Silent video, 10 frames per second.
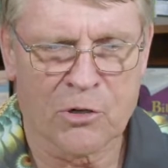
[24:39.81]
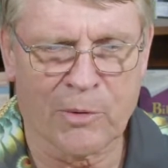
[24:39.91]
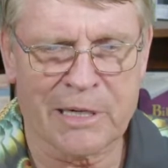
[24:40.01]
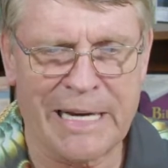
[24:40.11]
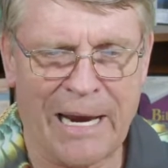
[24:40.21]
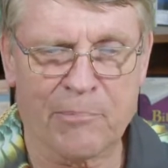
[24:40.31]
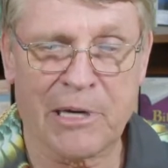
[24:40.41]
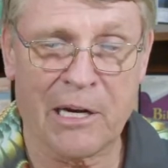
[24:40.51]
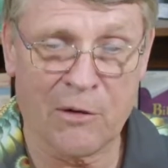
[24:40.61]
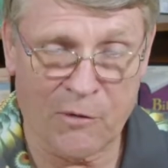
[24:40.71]
to adapt
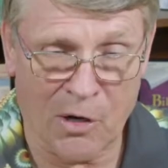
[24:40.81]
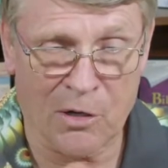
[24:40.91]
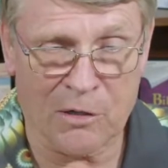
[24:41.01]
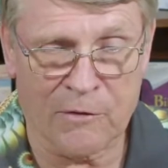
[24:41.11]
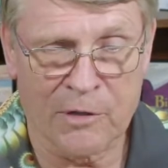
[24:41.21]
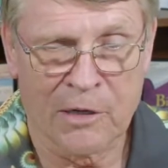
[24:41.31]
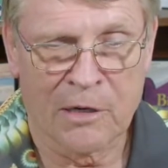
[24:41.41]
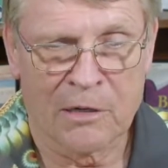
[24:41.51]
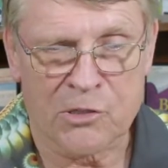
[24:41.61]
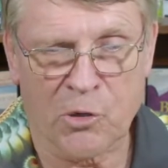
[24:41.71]
and evolve
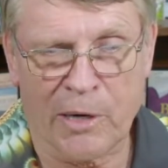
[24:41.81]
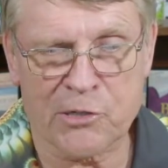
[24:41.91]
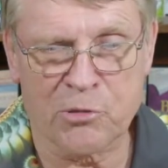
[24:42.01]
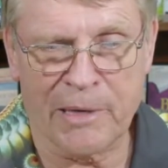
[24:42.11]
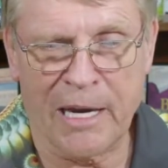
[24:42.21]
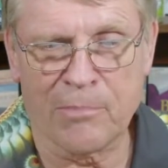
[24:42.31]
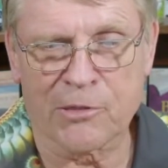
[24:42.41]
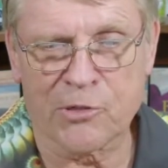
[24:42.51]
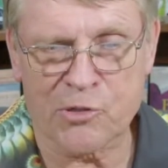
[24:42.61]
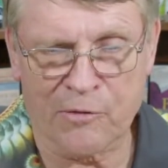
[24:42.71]
so as to be
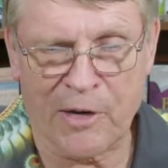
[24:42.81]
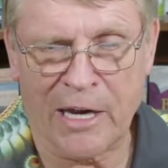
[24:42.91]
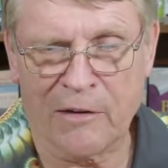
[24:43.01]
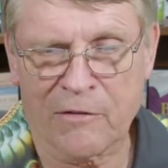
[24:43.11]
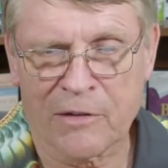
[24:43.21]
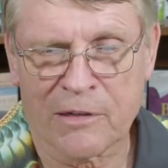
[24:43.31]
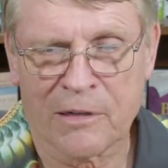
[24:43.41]
able to survive.